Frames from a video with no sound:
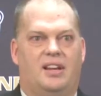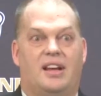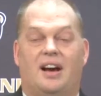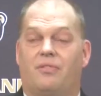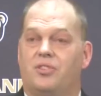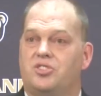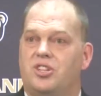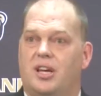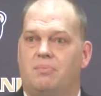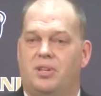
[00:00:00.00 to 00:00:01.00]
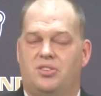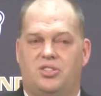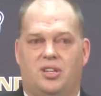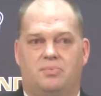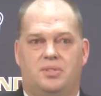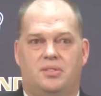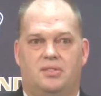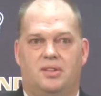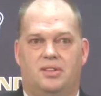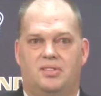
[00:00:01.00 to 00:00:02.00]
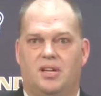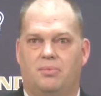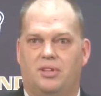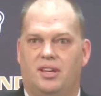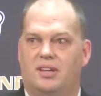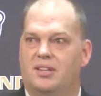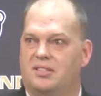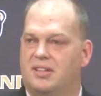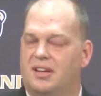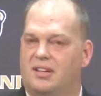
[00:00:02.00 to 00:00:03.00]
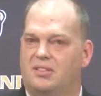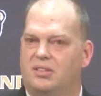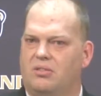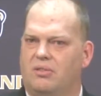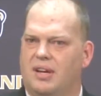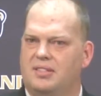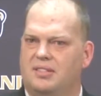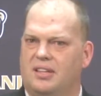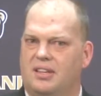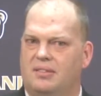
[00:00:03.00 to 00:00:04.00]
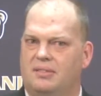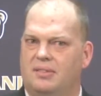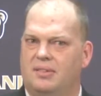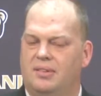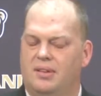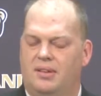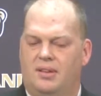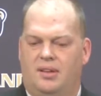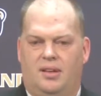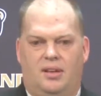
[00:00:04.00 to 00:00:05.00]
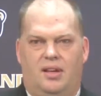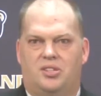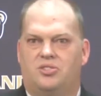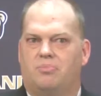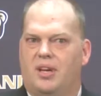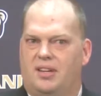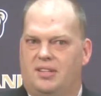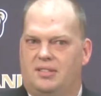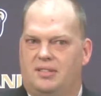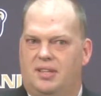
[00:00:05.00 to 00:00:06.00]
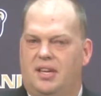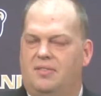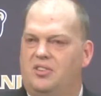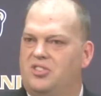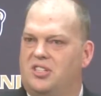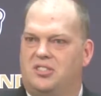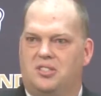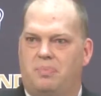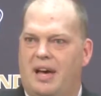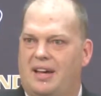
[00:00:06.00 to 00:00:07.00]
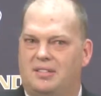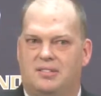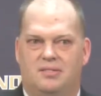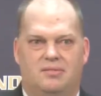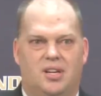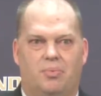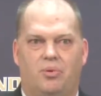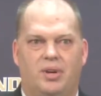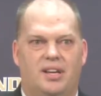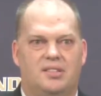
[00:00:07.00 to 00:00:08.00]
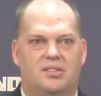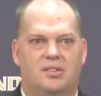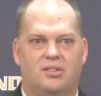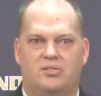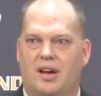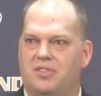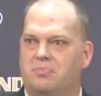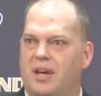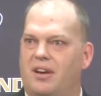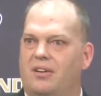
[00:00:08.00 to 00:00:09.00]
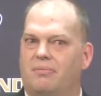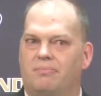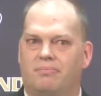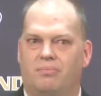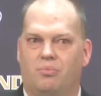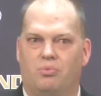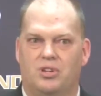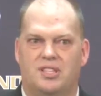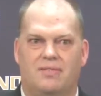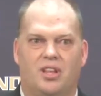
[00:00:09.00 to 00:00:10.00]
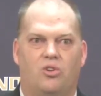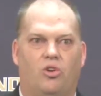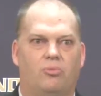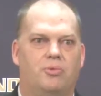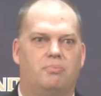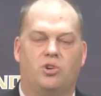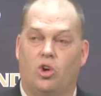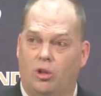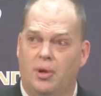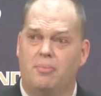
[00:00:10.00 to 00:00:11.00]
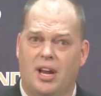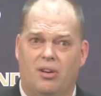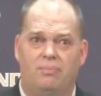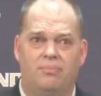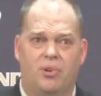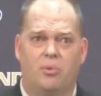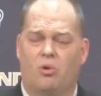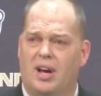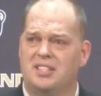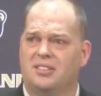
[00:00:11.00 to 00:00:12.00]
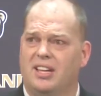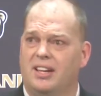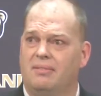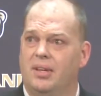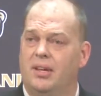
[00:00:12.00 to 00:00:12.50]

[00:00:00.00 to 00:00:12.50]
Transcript: then conference championships in the Summit League and extending into the Horizon League. It's tremendous. Even just this past couple weeks, Travis Bader receiving the Coleman Medal from the Horizon League.